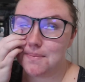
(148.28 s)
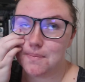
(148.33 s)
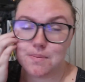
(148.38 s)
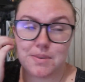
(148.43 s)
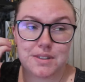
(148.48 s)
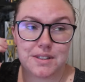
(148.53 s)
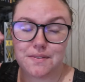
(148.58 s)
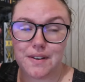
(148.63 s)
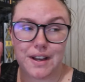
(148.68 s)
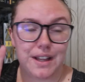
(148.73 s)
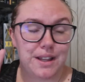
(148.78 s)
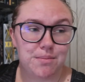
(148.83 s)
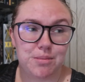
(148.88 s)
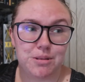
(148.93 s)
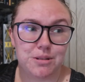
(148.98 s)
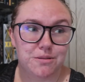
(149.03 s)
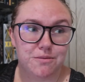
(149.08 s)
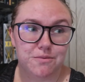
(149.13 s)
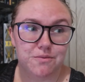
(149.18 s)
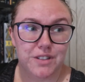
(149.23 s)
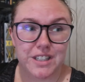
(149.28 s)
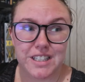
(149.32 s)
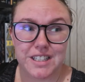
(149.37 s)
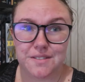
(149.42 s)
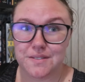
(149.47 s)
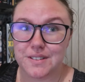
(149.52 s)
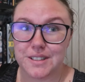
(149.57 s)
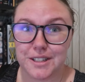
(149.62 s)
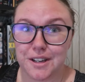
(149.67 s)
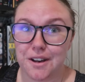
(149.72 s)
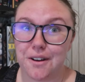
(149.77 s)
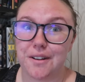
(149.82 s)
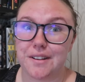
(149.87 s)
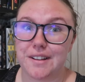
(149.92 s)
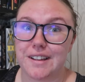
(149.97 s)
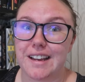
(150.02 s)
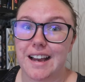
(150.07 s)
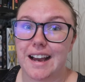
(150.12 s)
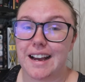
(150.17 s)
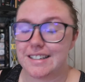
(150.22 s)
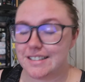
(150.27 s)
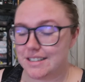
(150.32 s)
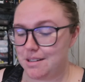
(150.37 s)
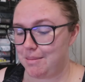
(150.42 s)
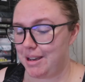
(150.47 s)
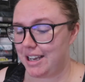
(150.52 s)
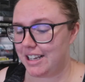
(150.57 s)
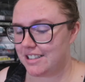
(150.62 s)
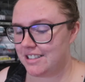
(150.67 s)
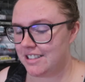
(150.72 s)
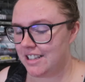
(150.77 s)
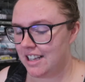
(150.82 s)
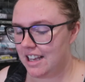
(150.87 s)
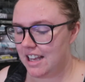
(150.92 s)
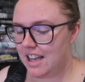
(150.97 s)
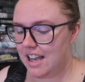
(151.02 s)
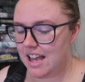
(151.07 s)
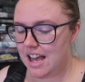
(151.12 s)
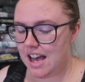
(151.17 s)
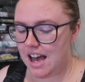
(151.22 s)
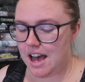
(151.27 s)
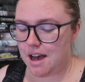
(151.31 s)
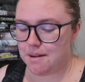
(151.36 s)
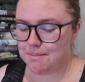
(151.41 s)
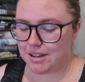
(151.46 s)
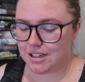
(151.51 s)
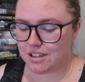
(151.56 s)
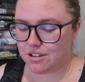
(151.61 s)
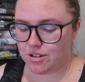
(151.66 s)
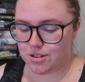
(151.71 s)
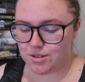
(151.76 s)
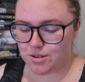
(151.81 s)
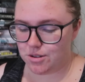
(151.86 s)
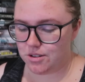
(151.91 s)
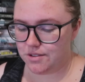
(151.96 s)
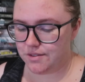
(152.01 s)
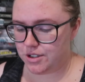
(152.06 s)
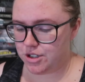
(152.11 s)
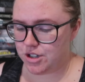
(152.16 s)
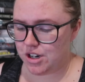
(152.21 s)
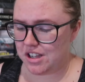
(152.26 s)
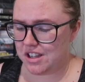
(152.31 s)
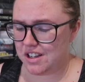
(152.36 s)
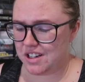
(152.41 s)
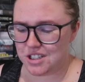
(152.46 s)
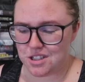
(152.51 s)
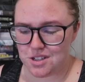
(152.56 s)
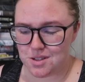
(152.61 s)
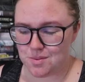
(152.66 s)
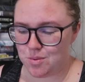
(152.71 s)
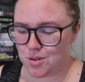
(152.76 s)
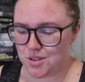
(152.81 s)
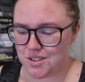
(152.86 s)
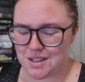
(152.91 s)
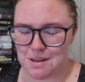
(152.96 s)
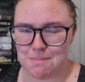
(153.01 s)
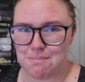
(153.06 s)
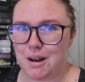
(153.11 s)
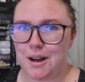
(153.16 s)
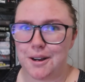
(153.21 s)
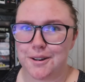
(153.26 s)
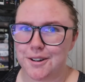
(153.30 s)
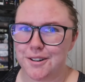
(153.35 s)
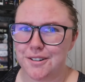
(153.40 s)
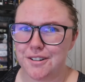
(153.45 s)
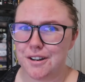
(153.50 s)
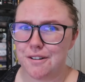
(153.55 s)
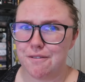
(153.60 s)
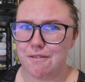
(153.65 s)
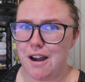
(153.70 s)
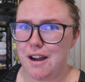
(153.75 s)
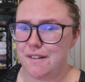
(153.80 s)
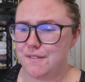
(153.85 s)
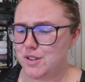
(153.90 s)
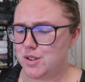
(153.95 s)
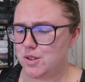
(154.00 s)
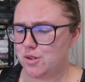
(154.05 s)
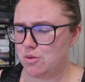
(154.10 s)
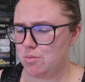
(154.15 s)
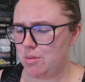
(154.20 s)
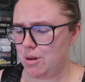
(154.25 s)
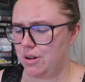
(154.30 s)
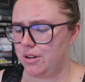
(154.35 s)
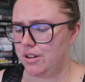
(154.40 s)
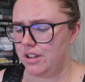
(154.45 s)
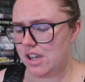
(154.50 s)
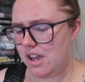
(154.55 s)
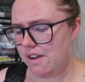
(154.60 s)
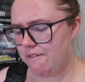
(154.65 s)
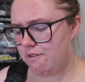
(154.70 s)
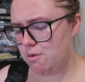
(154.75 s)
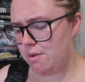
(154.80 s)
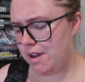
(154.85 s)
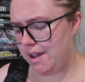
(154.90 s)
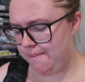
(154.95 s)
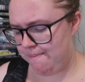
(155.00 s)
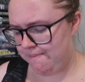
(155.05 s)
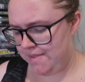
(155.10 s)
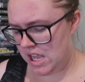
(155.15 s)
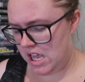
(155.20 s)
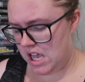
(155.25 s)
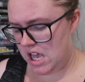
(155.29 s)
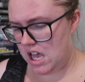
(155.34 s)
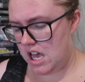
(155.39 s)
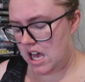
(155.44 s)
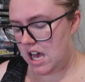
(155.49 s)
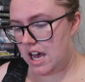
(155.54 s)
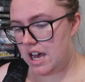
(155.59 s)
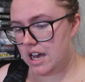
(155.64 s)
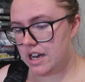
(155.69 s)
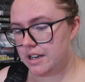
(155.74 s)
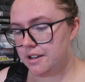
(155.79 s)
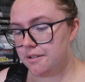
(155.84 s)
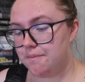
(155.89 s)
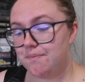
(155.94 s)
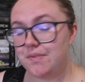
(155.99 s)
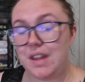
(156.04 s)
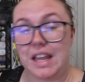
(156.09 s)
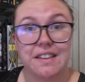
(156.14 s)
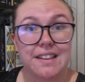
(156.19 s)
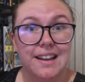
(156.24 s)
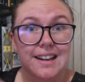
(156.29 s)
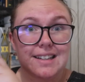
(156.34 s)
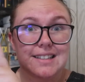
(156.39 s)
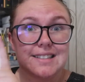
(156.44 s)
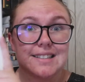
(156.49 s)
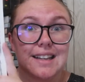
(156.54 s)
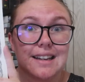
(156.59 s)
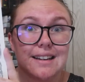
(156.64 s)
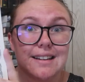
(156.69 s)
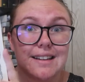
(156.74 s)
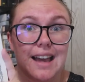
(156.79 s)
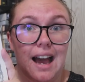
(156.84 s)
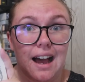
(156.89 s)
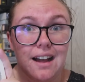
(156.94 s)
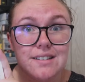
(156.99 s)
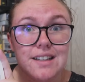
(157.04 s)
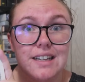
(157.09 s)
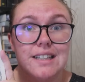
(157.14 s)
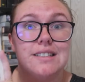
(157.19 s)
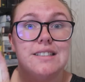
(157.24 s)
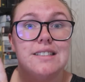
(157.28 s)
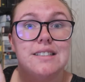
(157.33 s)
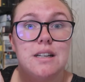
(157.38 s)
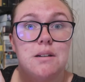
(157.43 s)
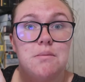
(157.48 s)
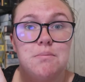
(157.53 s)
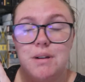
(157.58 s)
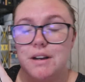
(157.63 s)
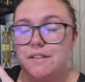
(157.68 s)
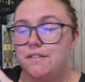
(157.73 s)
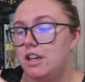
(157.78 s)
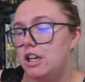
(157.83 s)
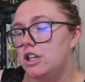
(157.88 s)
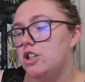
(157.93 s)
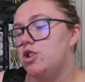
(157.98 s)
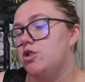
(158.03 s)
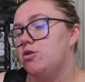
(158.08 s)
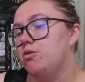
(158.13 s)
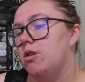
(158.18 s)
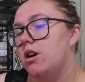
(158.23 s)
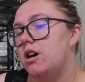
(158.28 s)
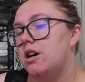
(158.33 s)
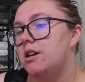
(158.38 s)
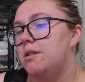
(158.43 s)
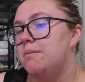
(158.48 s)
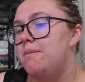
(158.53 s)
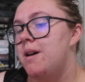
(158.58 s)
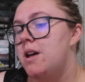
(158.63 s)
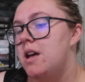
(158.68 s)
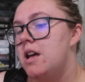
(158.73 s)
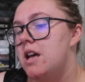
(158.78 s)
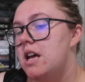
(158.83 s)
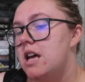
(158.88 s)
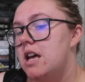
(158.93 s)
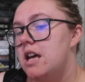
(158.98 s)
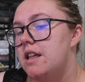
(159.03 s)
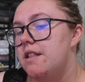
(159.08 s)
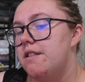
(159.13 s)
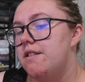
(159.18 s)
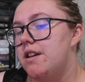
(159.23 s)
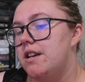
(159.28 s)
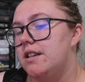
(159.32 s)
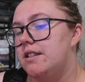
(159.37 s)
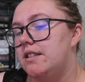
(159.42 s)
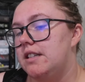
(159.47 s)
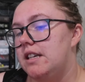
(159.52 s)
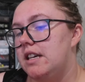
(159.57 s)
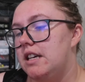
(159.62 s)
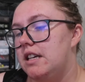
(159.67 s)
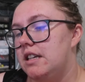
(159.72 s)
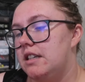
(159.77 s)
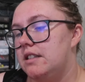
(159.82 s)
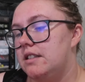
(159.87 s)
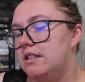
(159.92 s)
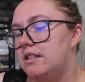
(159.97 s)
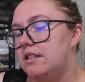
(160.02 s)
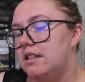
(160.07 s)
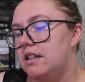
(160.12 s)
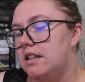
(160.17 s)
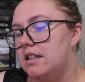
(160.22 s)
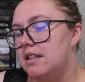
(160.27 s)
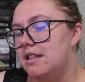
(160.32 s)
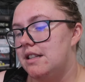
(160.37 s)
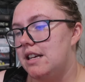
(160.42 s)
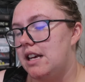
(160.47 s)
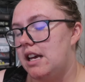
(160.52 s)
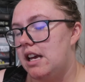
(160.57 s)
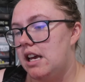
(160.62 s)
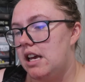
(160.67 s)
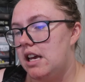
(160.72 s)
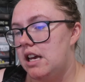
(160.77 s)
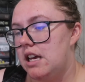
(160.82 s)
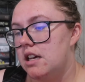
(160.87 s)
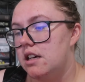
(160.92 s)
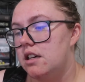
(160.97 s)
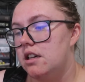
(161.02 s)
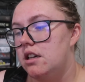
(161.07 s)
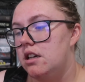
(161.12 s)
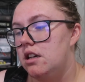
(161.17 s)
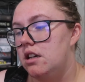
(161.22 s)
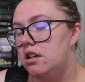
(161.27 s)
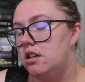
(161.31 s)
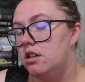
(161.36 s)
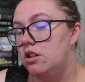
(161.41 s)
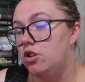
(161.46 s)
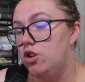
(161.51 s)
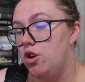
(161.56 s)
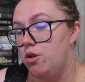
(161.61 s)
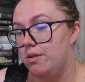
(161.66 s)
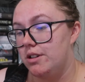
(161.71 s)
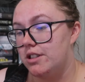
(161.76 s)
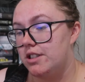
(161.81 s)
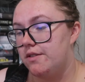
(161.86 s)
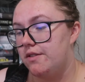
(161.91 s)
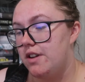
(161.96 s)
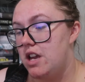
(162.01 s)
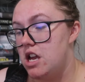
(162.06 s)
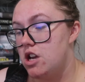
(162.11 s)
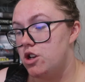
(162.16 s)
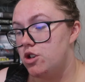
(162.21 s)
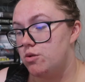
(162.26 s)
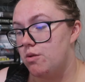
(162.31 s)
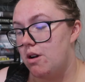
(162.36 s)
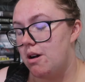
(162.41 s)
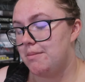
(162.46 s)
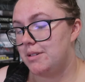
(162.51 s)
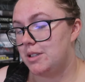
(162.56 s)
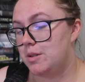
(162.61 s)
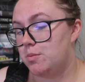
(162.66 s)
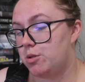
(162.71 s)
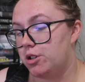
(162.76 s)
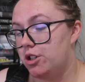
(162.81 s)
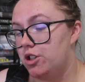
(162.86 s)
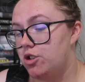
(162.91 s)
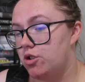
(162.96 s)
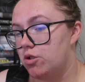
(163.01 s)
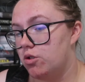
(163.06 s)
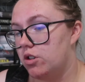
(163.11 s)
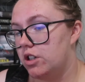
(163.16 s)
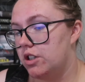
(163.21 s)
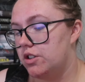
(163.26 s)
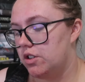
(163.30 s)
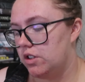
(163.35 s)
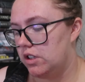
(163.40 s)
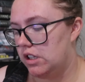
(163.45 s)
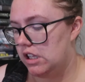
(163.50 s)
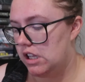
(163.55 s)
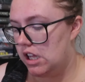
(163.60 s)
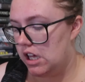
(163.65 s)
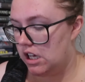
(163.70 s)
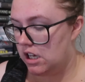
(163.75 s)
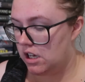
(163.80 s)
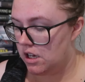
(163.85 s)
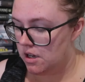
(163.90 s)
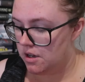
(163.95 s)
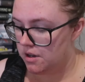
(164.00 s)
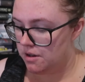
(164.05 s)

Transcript: was available really, really early at Demex, and across all of Australia. It just wasn't embargoed and arrived super early everywhere. And that is Gallant by V.E. Schwab. This is the newest V.E. Schwab. It's pretty short. It's only like